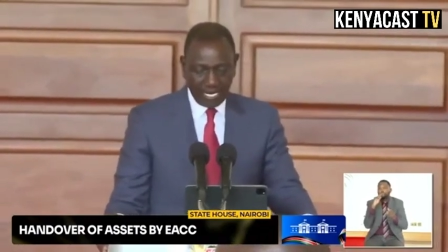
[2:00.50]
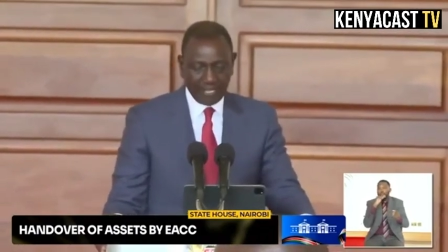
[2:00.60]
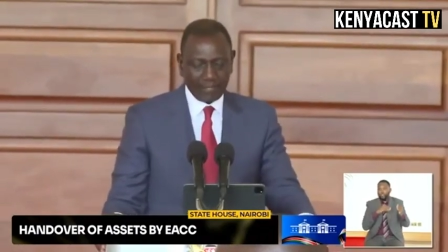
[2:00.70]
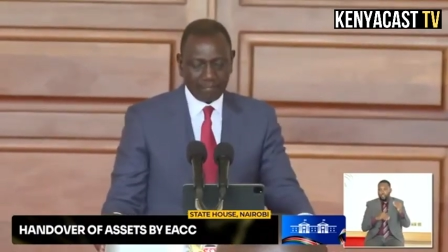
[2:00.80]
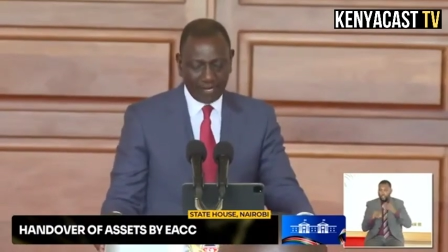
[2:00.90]

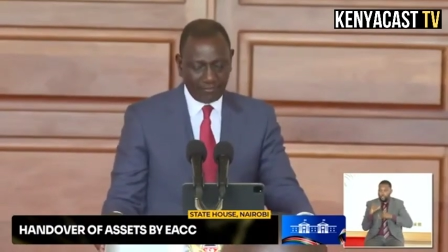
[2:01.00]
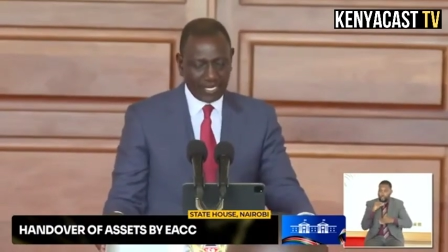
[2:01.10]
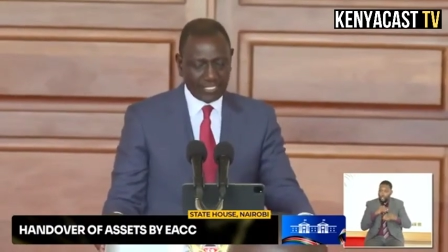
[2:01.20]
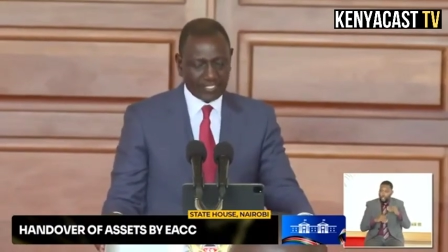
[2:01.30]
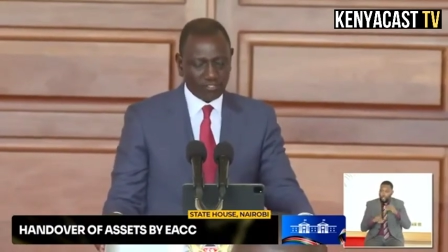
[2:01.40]
and the
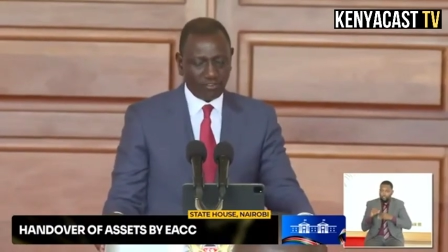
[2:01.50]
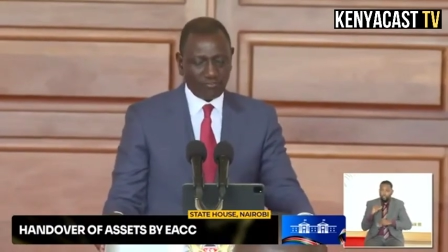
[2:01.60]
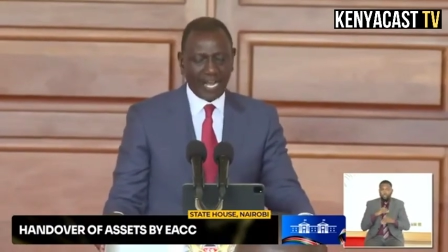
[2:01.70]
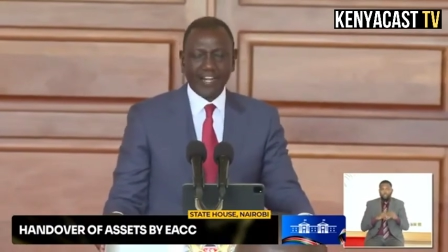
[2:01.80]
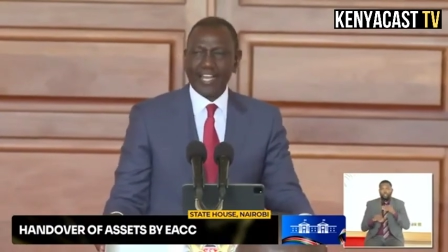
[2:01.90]
prevalence of
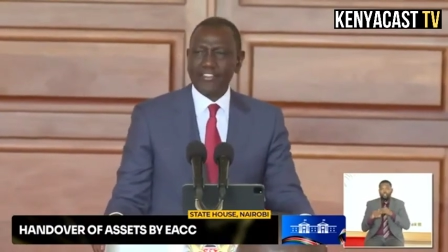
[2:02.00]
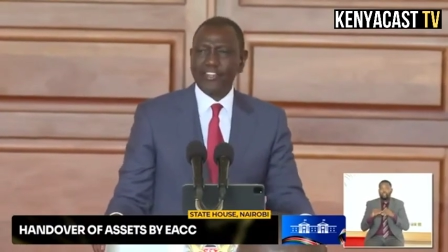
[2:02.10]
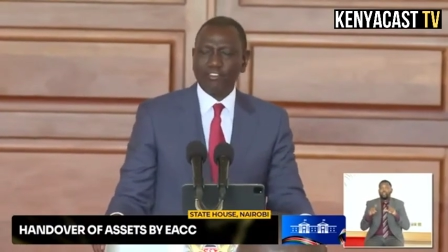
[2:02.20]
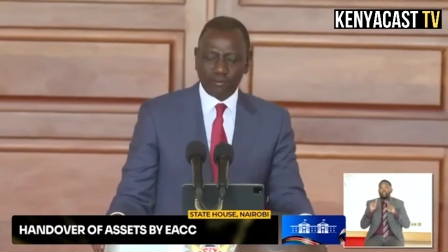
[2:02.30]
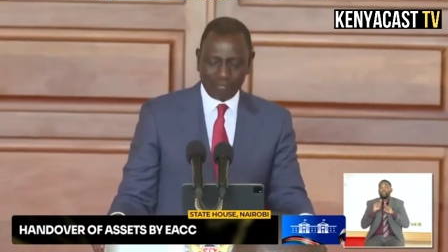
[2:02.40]

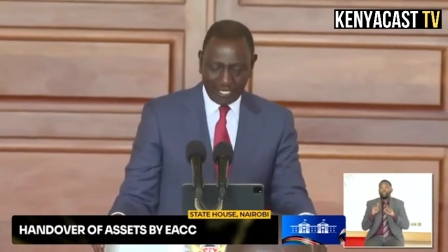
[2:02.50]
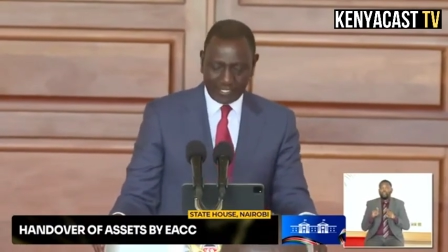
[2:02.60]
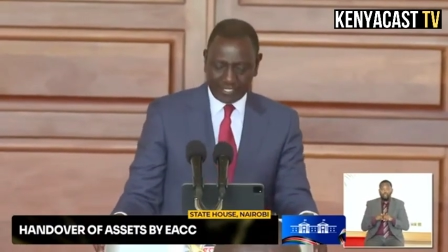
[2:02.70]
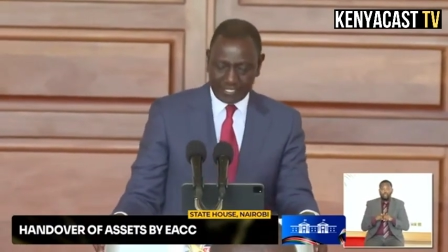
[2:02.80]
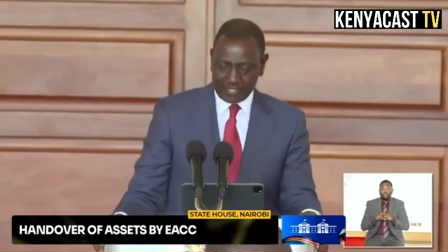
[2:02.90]
unethical
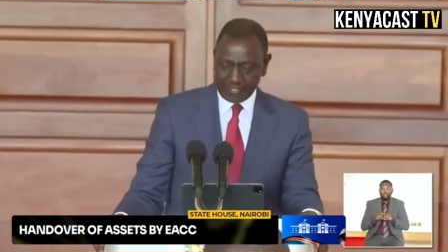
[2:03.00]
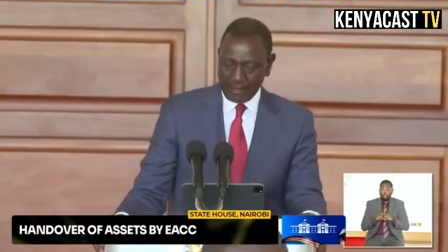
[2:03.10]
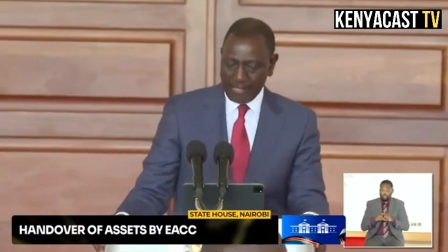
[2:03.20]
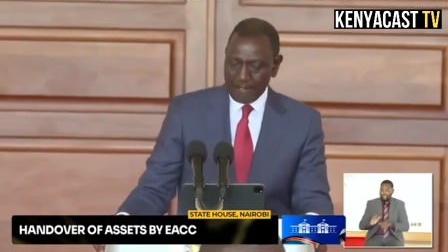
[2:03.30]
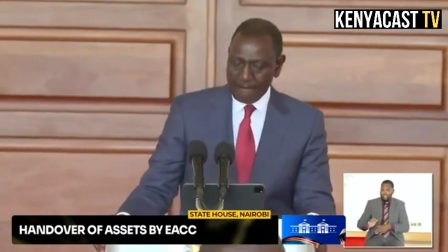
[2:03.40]
practices
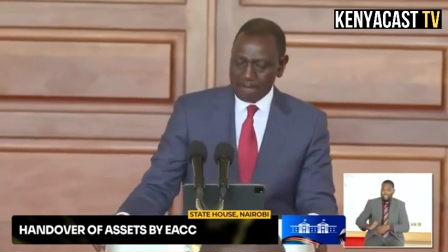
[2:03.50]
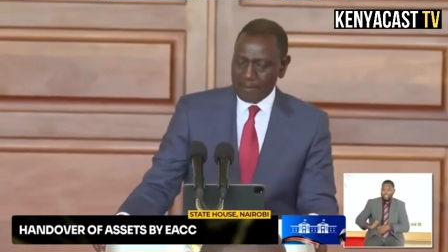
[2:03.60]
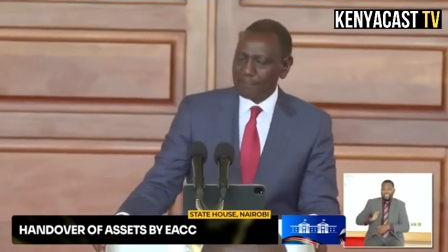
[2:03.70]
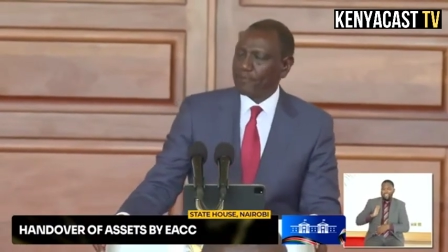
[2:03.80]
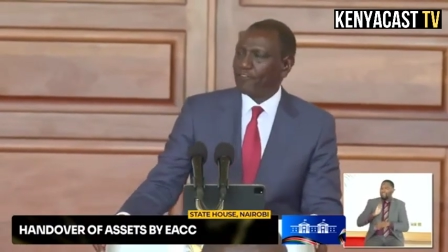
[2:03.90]

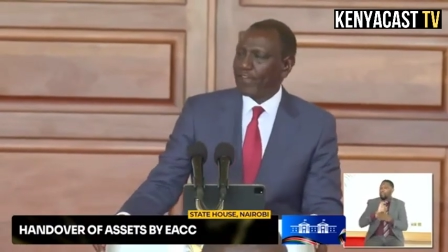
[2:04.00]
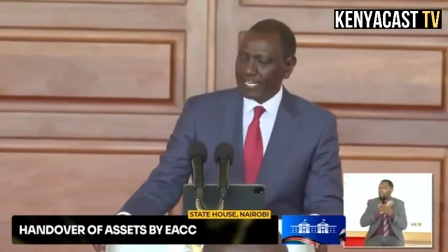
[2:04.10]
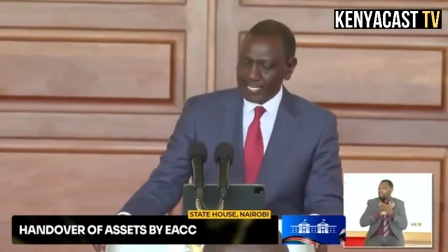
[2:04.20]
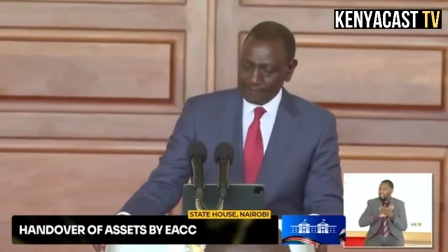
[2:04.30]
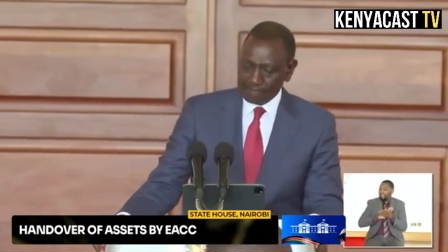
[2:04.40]
by
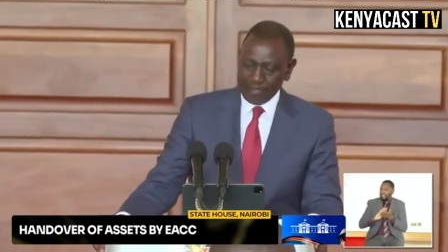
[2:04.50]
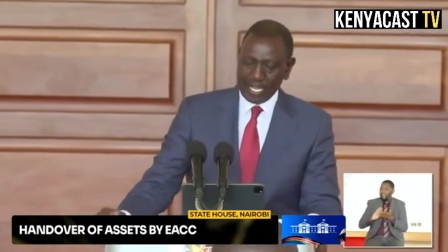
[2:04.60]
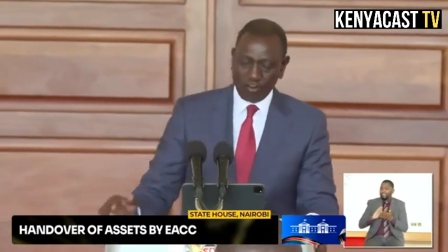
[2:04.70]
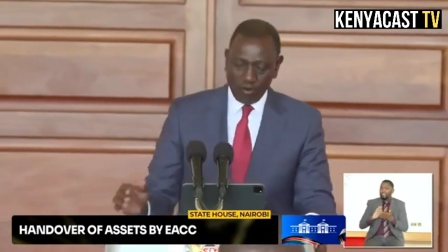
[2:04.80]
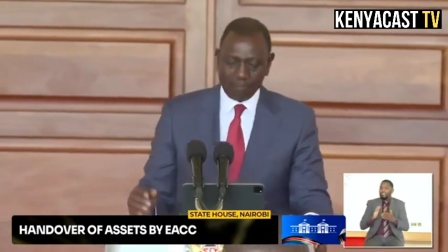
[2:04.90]
providing a
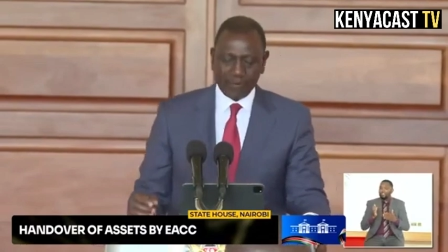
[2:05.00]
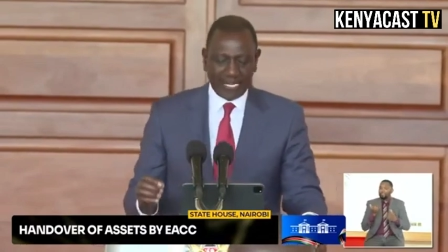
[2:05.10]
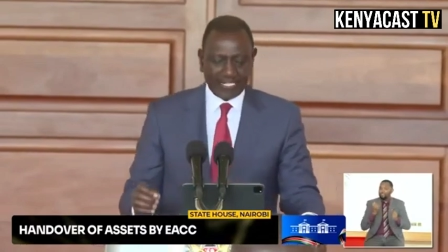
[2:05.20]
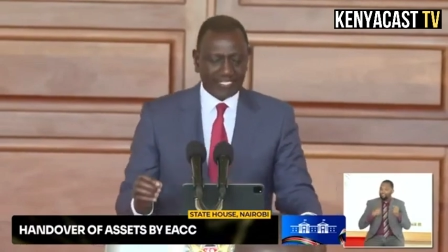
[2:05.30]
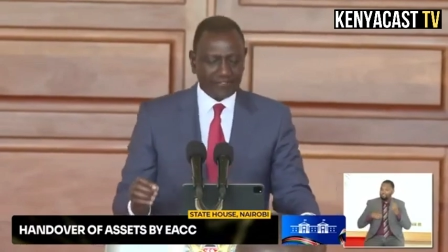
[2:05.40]

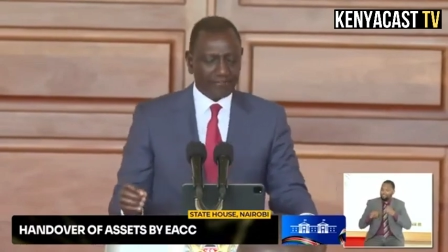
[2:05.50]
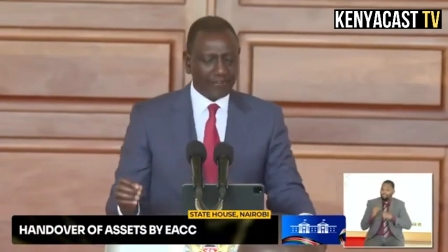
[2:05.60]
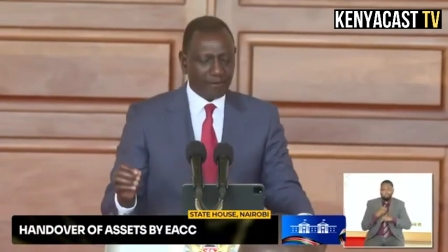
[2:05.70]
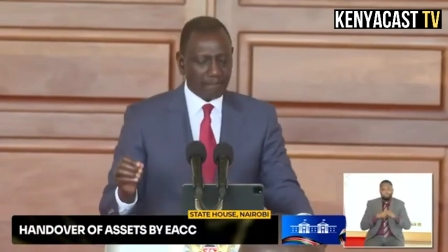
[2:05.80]
comprehensive